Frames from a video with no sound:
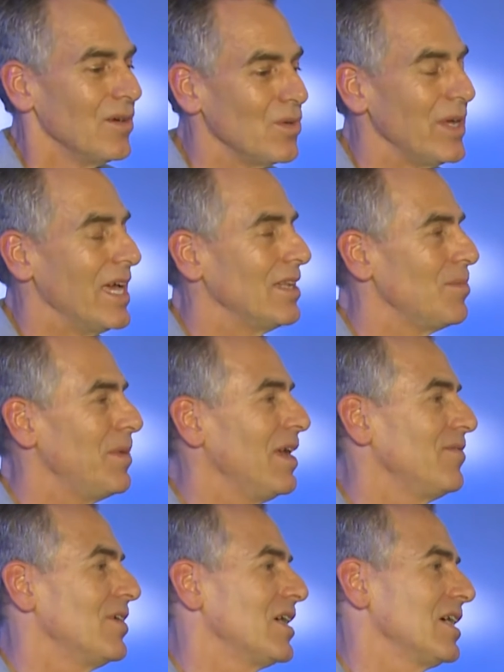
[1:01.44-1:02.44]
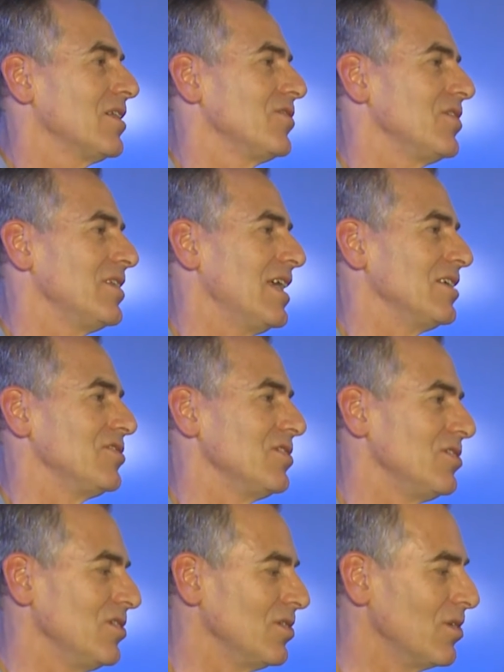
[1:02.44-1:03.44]
what we had to pay very close attention
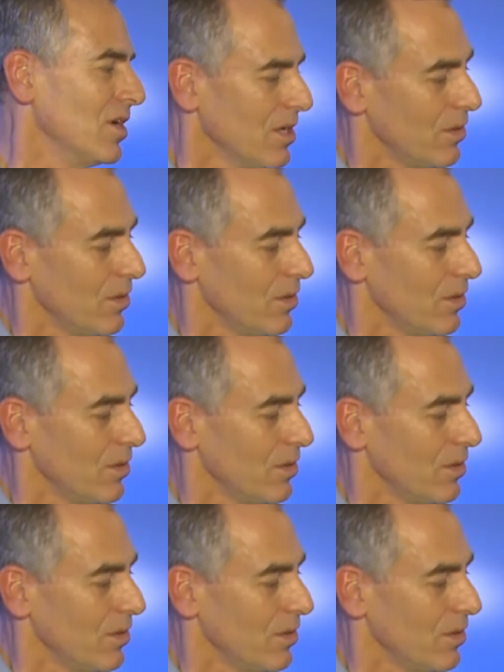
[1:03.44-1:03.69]
to